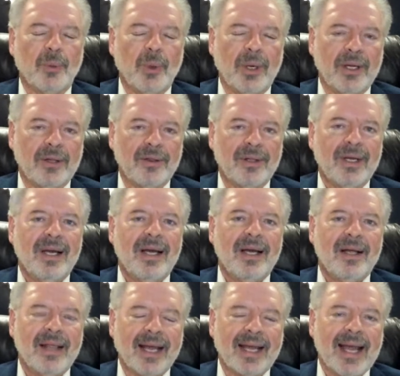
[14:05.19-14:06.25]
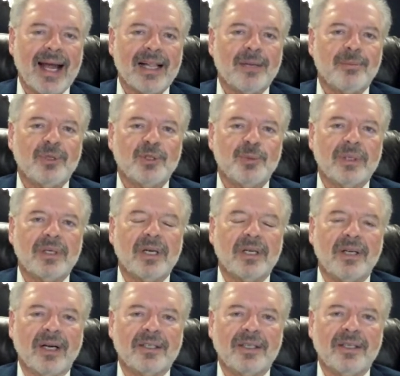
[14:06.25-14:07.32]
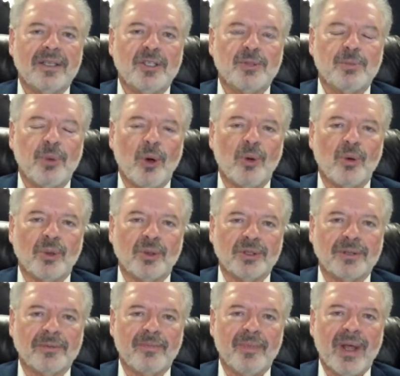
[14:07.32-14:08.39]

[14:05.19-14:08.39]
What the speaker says: with that Gallup has been conducting these polls.